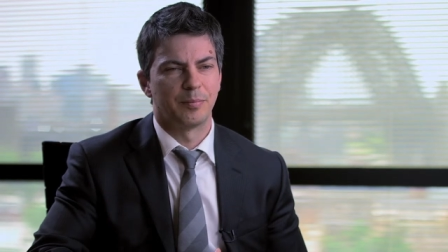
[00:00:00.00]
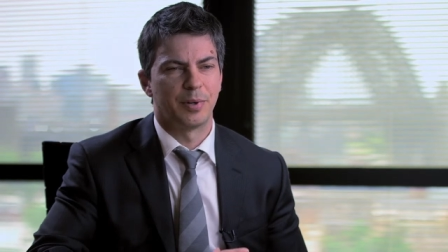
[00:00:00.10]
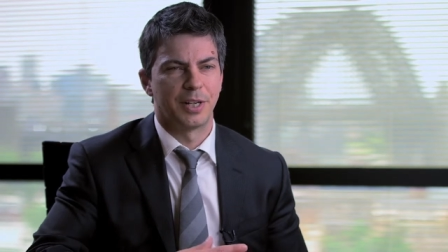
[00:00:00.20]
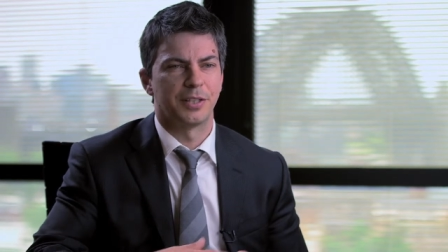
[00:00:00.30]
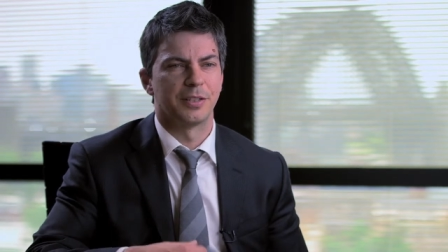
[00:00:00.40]

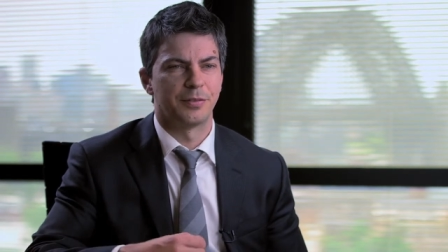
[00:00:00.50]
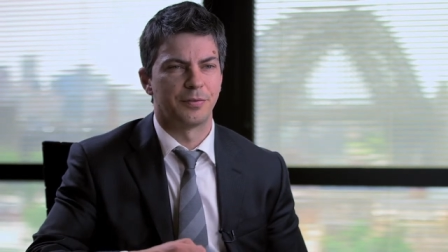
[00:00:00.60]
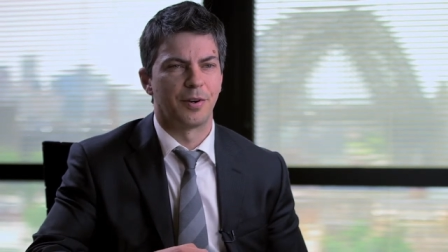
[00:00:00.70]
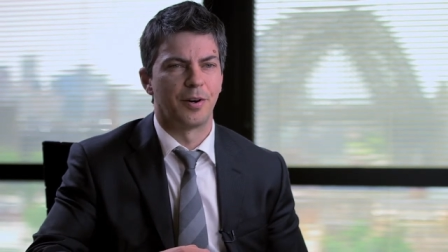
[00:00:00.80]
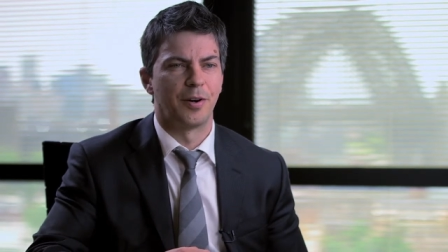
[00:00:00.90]
pressures
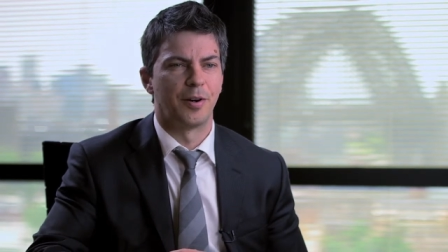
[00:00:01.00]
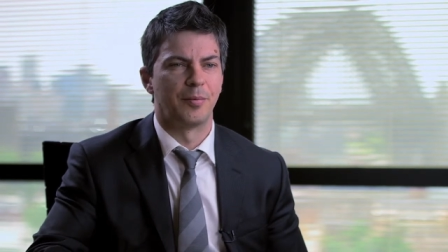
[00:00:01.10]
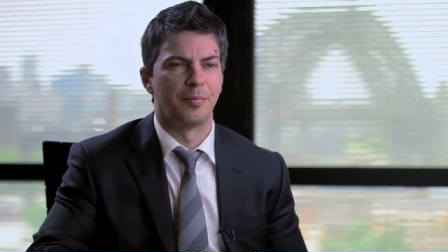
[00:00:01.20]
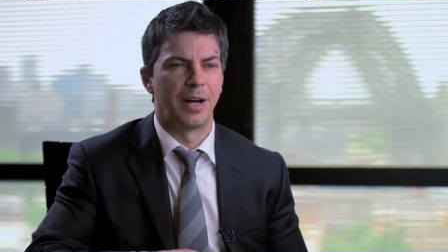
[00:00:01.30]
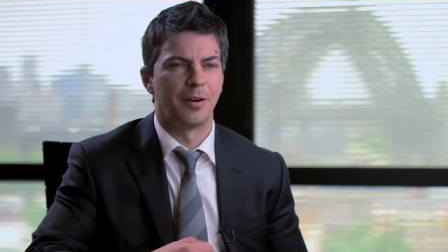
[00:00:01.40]

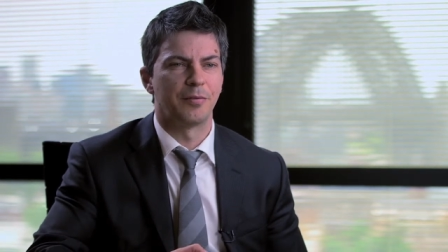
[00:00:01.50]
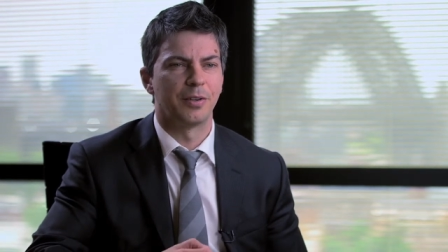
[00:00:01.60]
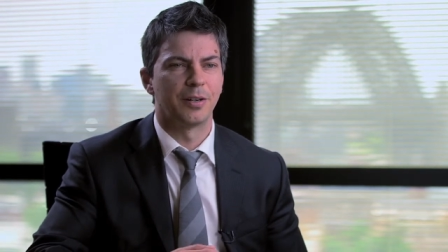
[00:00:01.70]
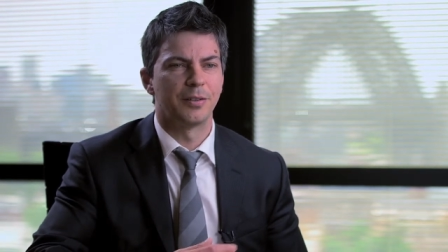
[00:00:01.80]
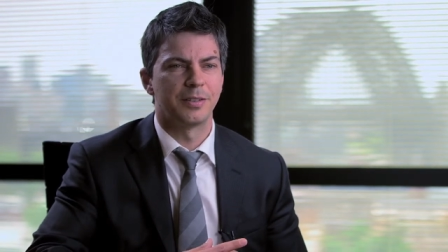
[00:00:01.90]
from
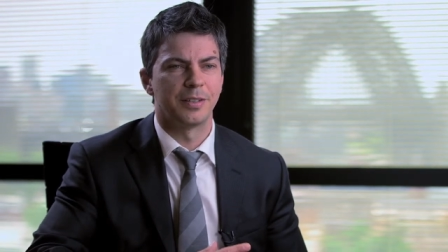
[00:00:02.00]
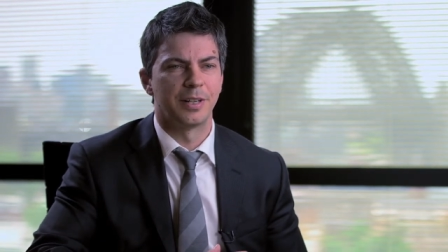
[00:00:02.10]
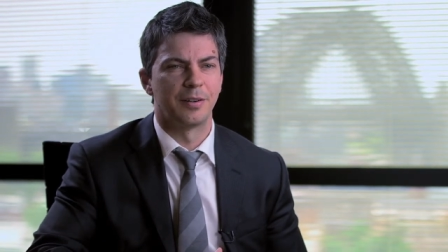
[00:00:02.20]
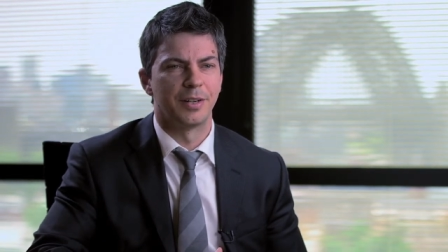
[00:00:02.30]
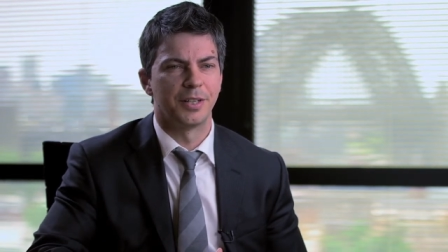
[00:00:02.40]
outflows in
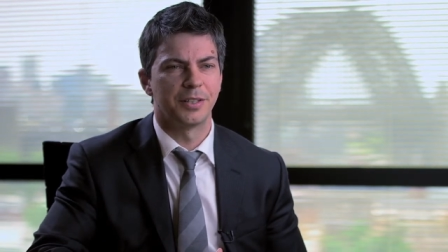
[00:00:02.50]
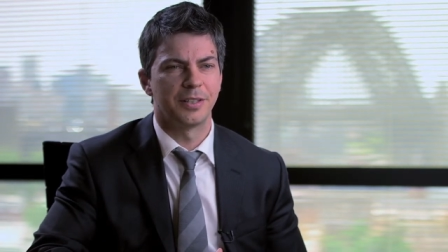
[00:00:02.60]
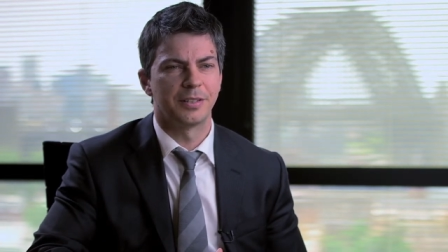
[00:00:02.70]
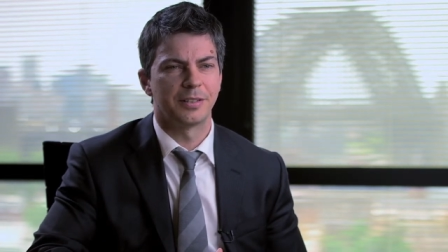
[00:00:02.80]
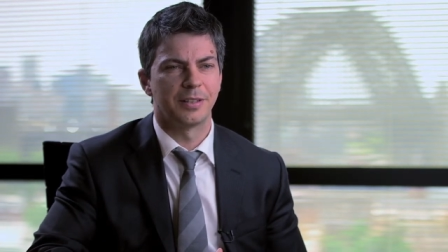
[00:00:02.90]
that
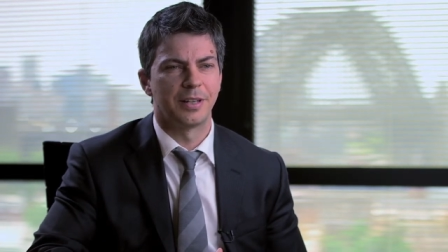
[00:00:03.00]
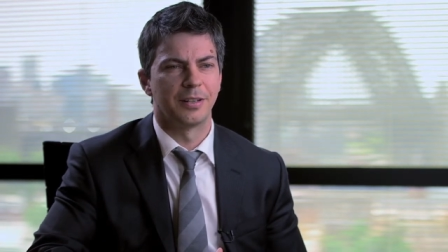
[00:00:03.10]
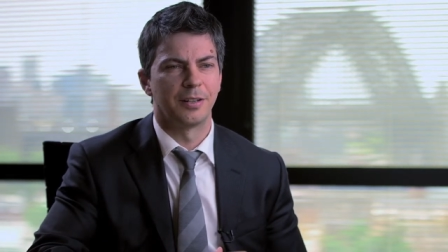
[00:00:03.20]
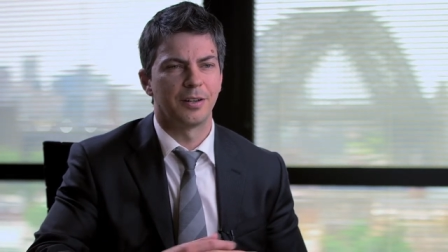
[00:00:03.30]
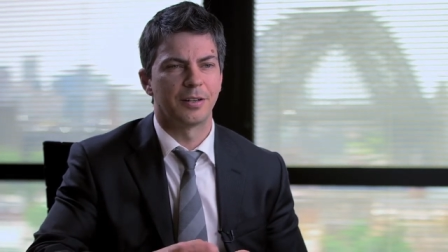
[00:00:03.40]
region,
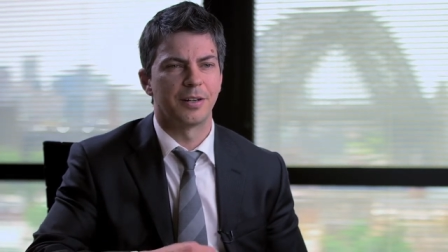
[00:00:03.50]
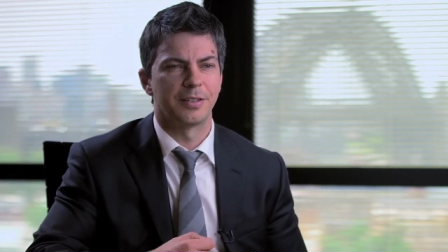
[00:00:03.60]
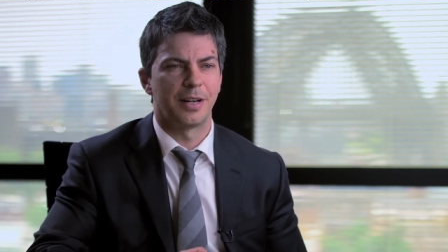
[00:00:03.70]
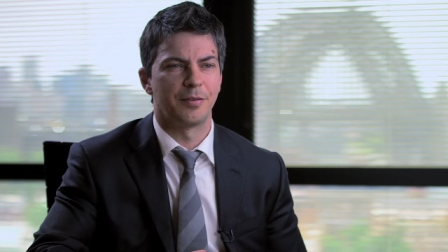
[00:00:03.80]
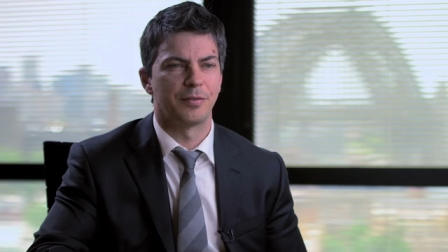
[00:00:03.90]
and a lot of
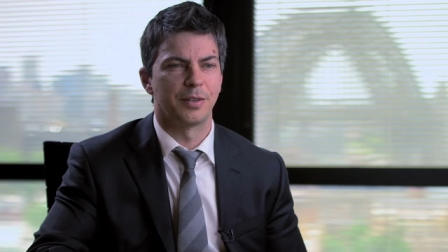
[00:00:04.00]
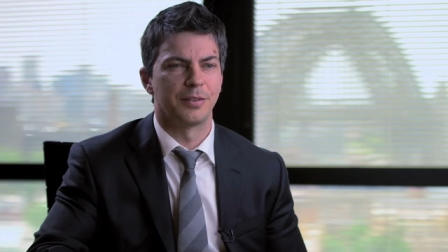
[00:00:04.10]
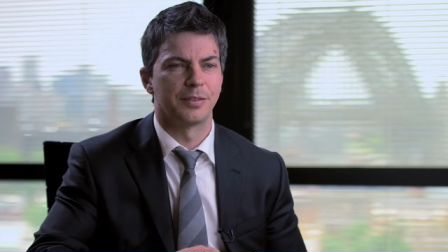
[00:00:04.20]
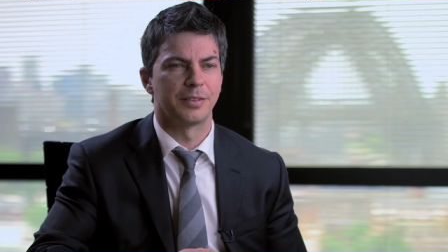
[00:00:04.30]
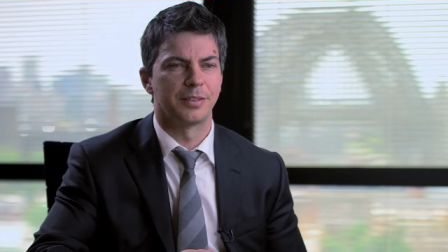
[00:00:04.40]
those
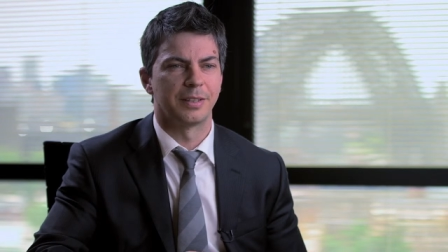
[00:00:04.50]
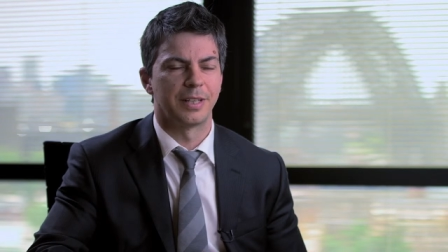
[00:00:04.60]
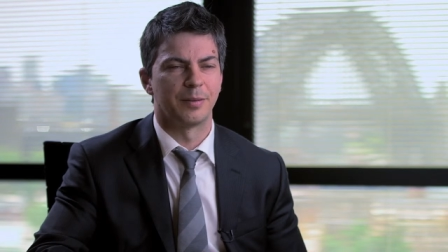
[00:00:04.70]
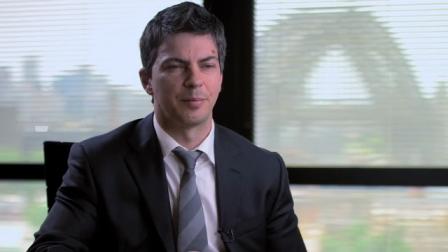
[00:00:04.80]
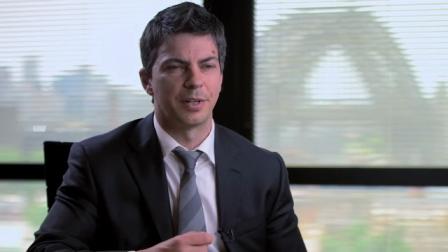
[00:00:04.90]
outflows
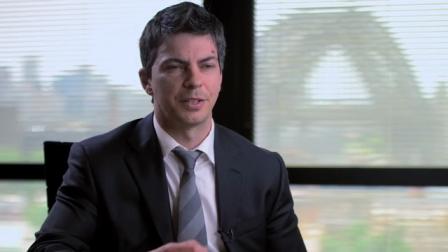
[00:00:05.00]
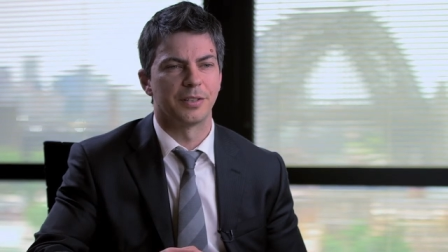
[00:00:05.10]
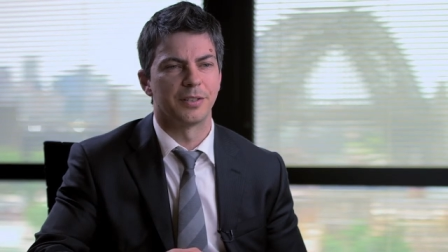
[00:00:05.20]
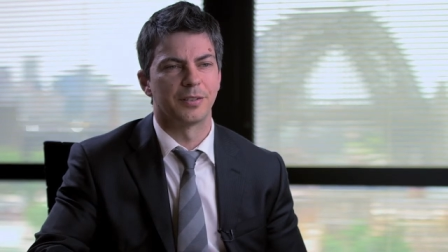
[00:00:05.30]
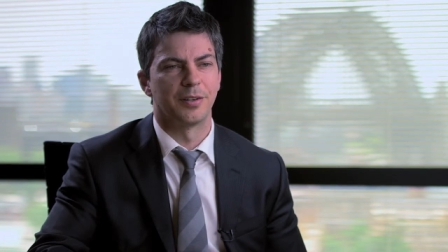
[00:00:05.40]
and
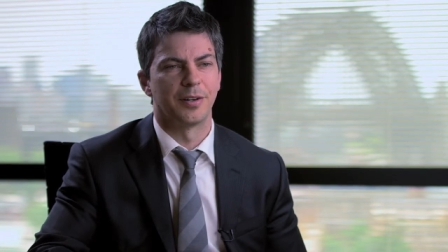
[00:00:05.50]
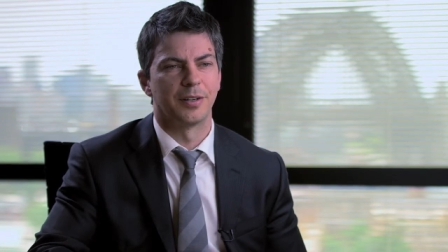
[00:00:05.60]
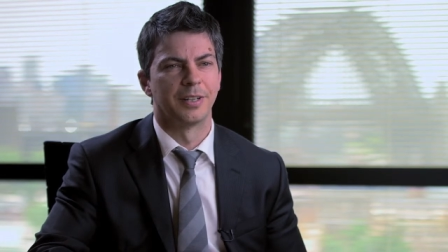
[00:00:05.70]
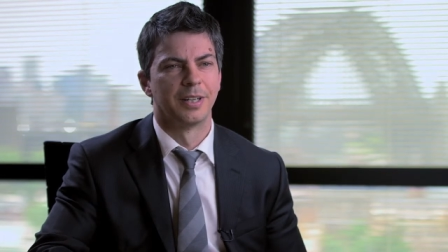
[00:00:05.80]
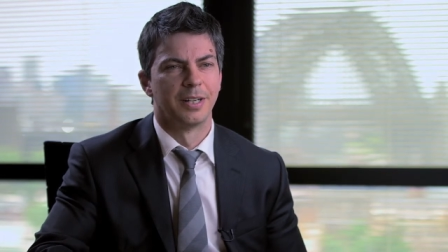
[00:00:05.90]
pressures on